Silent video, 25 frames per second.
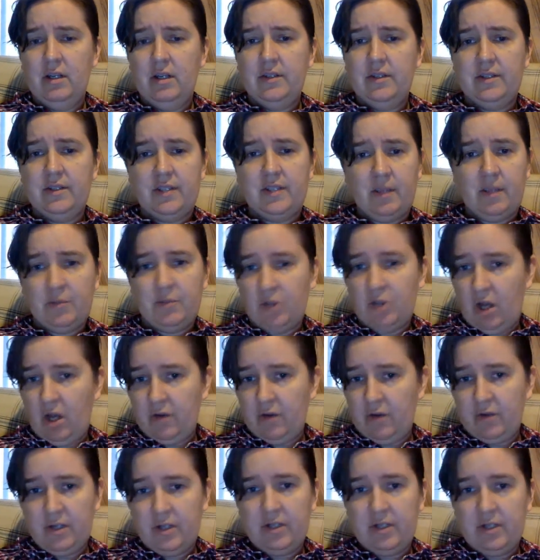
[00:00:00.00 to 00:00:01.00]

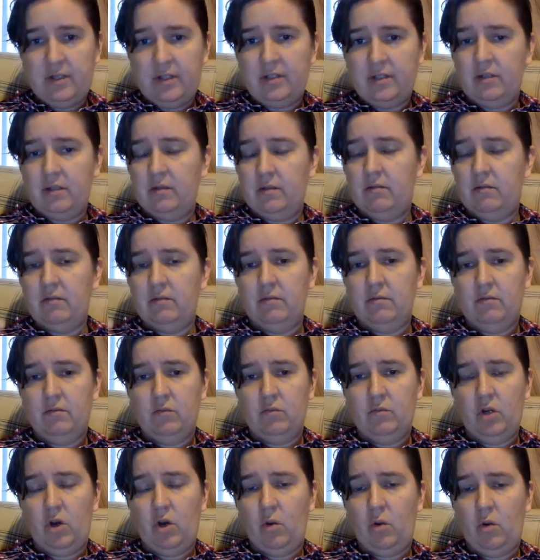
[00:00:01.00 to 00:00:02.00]
subgenres and,
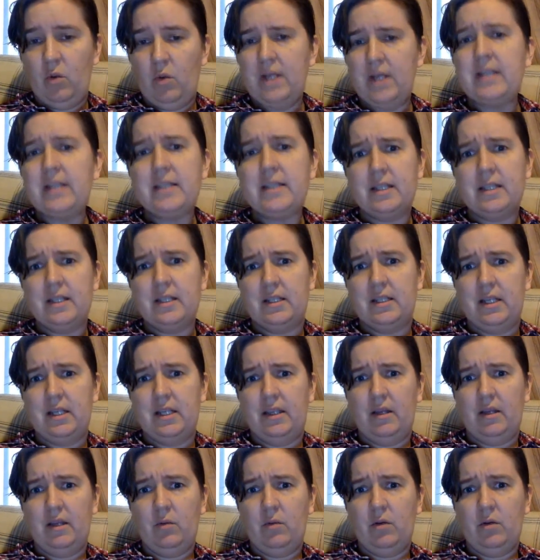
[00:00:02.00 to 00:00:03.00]
you know, what is this
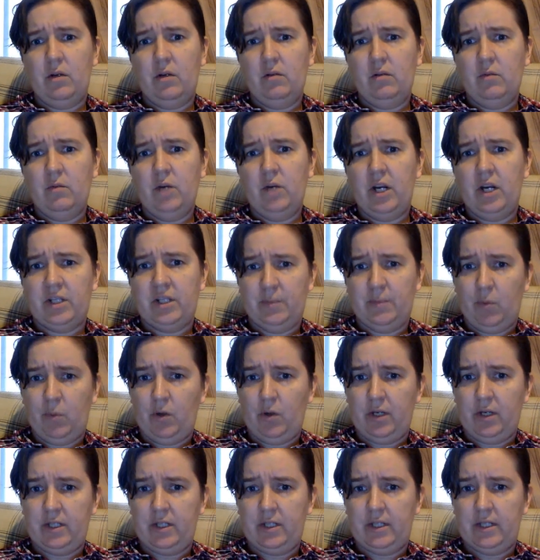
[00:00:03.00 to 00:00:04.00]
thing that we're
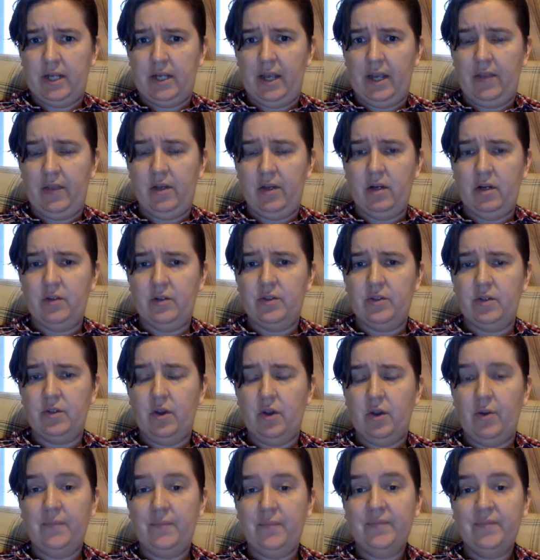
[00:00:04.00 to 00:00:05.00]
exploring together.
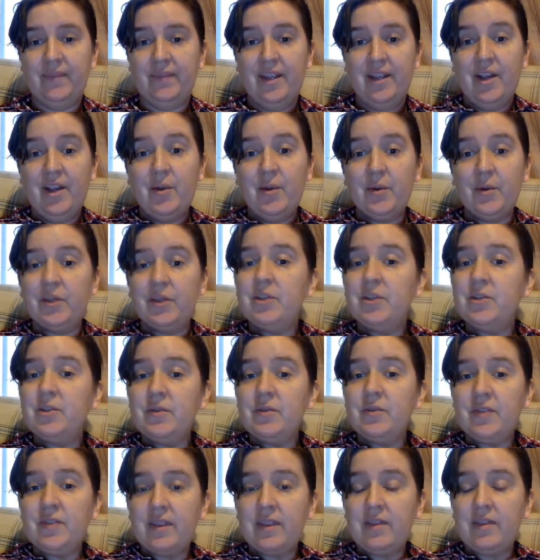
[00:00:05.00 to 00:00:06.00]
So we're going
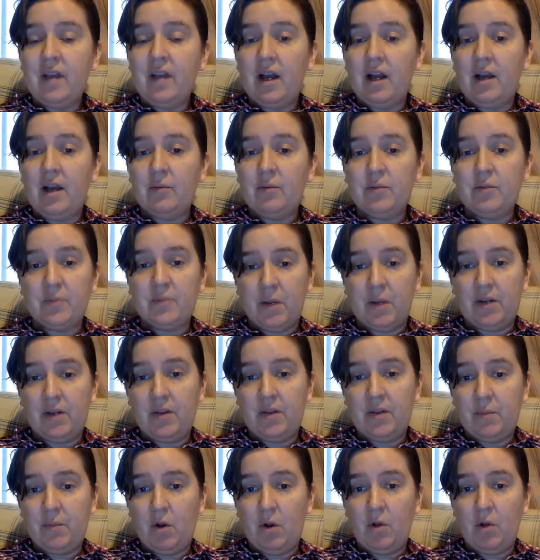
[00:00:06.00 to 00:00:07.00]
to do respond
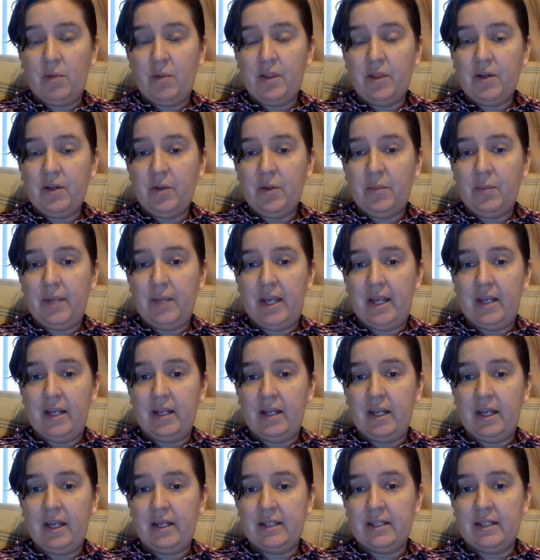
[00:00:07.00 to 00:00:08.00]
to the poem a little
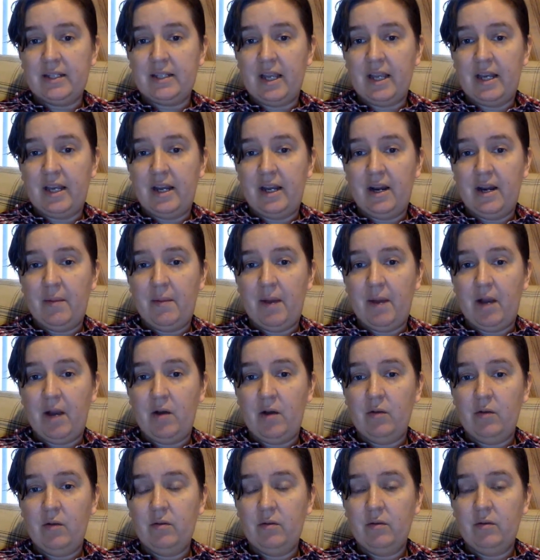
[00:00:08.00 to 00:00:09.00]
bit, get excited
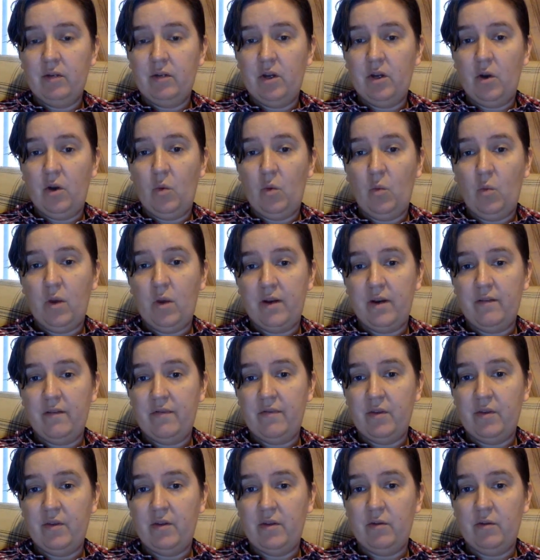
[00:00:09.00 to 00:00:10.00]
about, you know, one
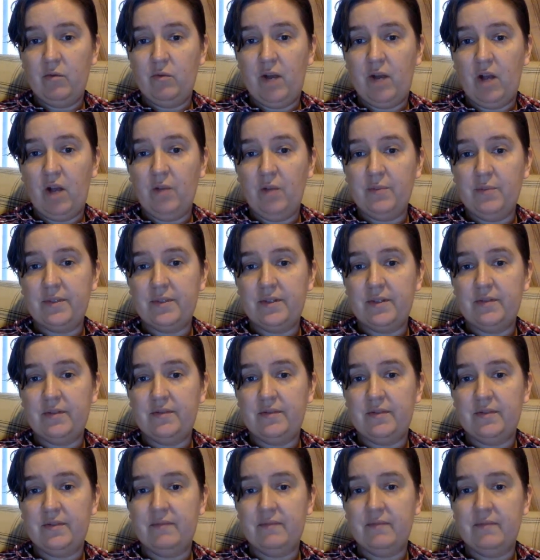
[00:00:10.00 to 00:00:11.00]
of the realms
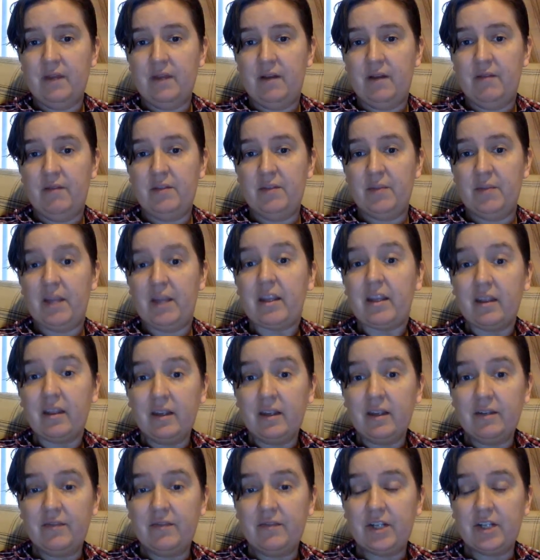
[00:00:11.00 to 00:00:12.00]
of
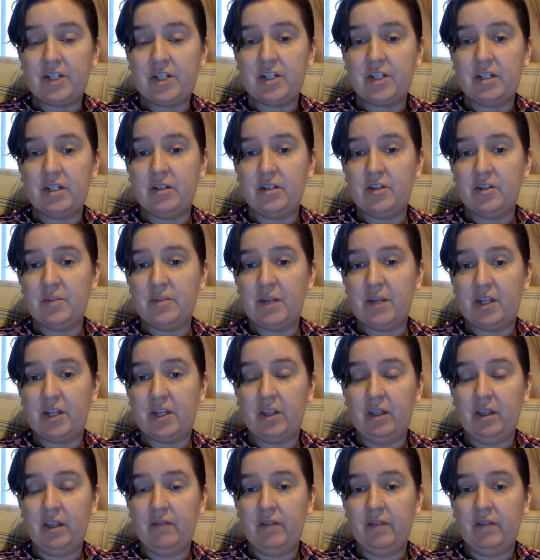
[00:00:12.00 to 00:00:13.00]
speculative fiction or
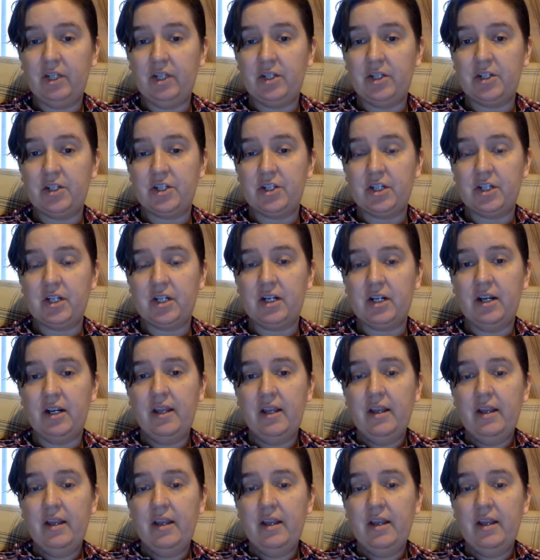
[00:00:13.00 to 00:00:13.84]
speculative literature